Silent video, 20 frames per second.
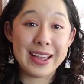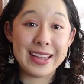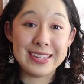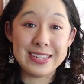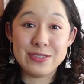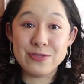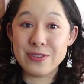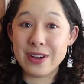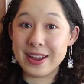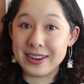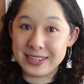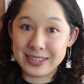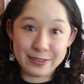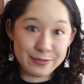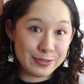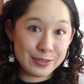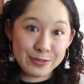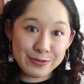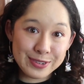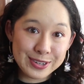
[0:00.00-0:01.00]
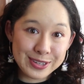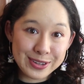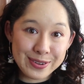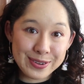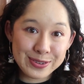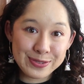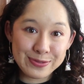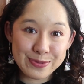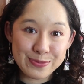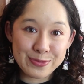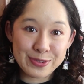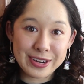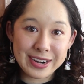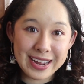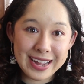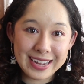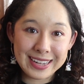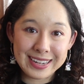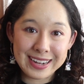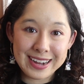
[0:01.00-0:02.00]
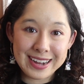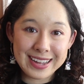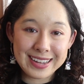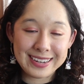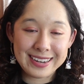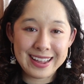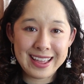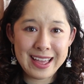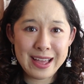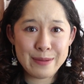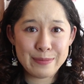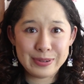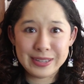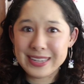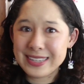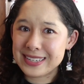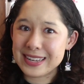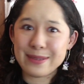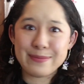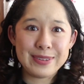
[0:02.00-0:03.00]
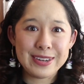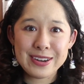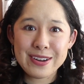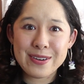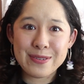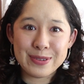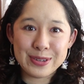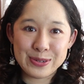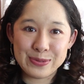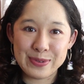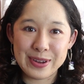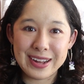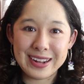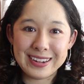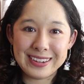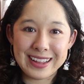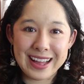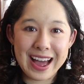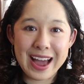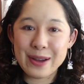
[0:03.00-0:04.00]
and you got different results from what I got, please let me know as well.